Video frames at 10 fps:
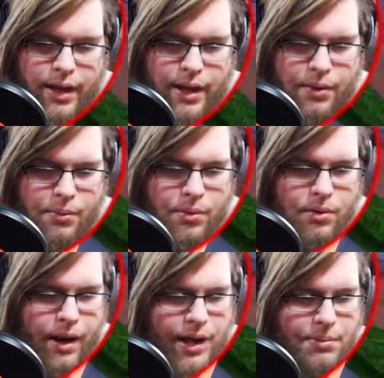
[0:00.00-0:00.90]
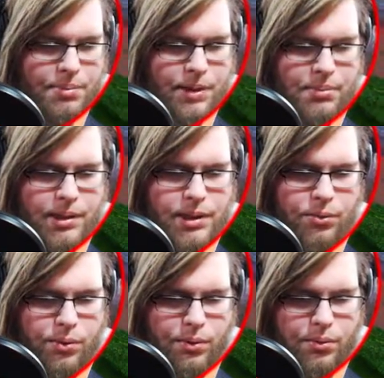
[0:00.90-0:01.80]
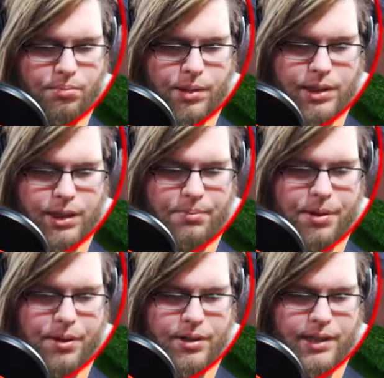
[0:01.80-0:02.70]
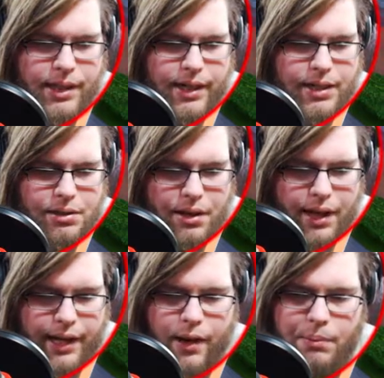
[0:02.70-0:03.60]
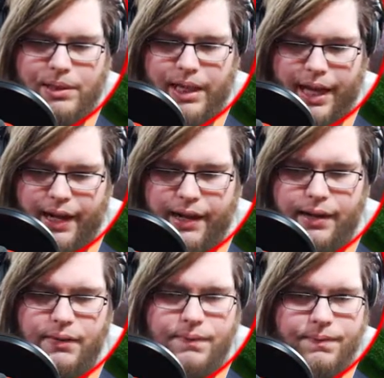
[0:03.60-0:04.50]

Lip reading: and we're gonna have to put a bunch of computers in there so that he can help us edit,